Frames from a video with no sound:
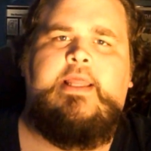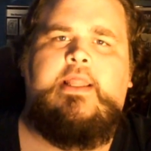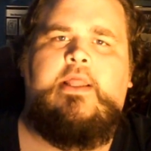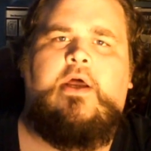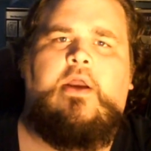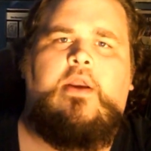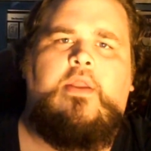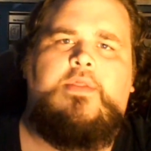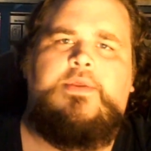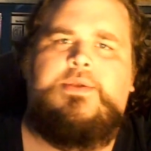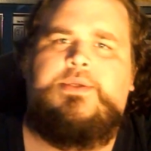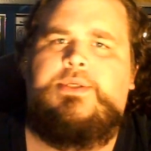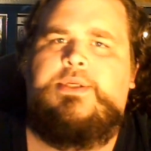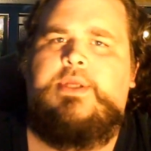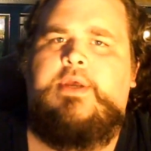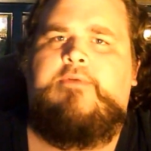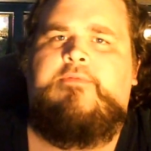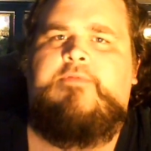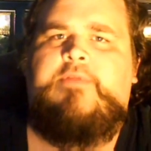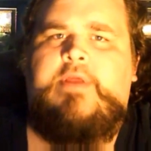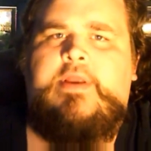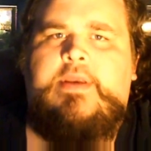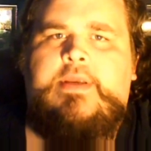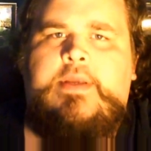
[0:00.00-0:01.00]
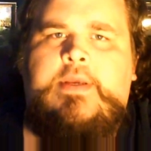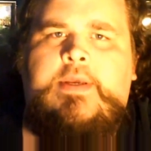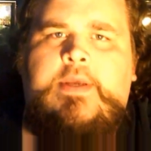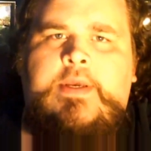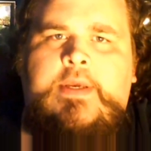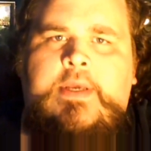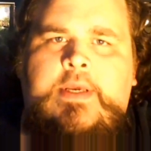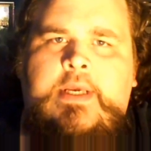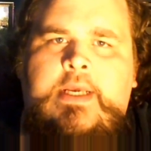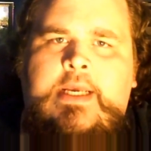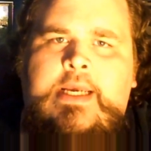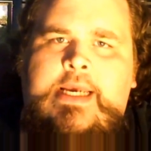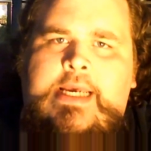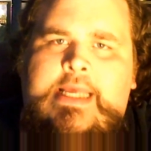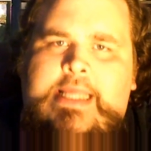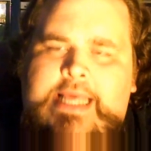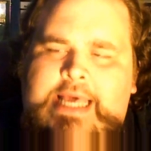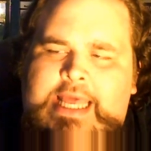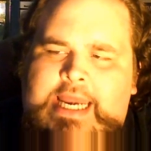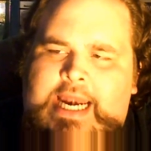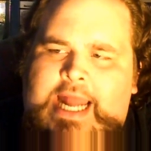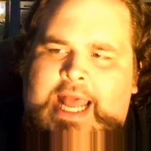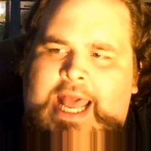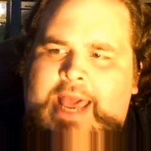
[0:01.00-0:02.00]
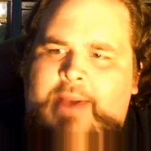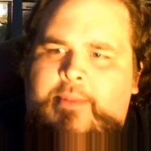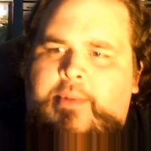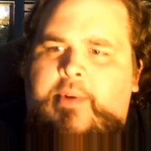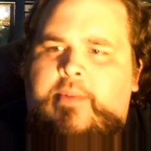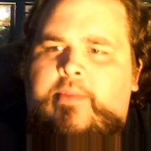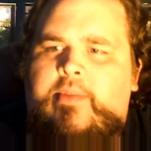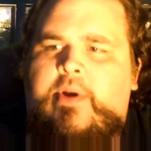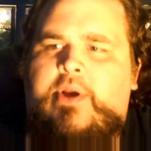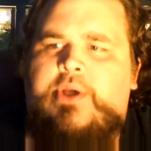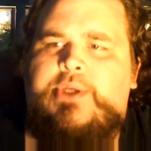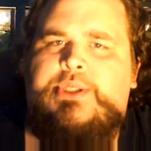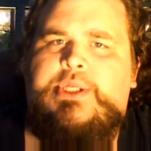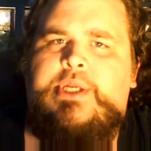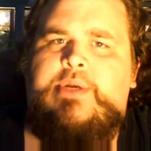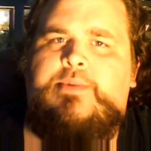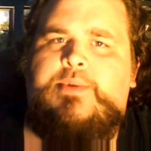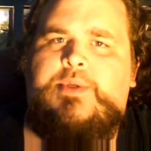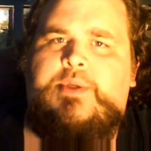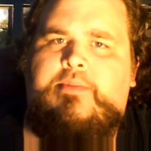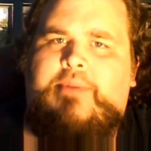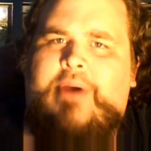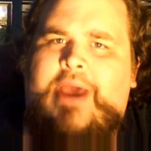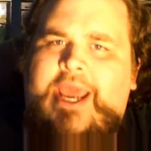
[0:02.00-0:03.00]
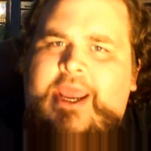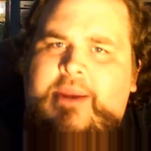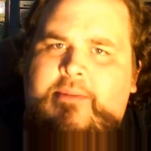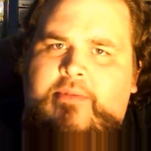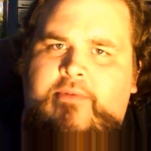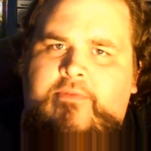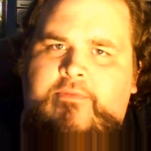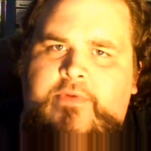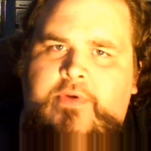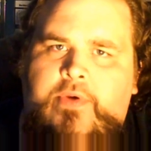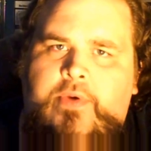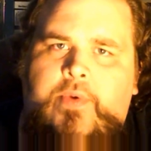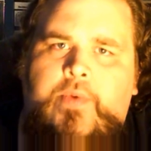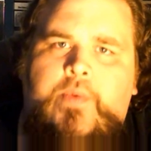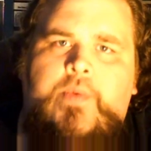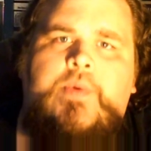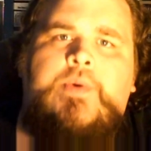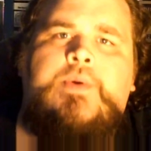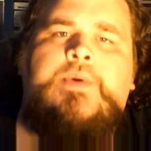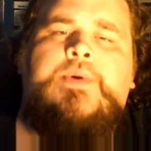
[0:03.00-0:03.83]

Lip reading: A lot of the stuff that had happened, because there was a pay-per-view